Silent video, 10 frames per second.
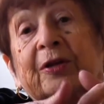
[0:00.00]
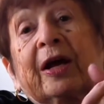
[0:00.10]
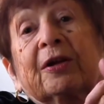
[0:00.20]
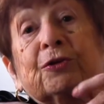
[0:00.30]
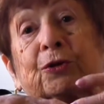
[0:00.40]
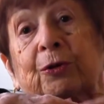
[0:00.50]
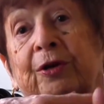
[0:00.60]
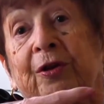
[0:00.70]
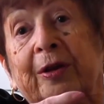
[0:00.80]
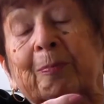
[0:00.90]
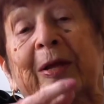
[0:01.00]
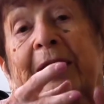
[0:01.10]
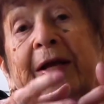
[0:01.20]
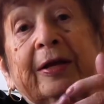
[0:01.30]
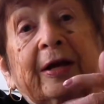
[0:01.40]
and I joined them,
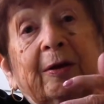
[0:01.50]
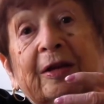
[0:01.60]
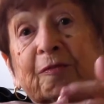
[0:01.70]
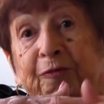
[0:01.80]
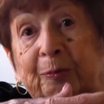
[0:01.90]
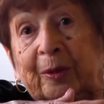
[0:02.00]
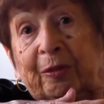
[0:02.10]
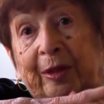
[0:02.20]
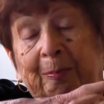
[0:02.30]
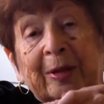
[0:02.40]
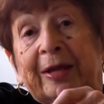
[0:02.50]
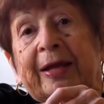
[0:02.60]
and I lived with them.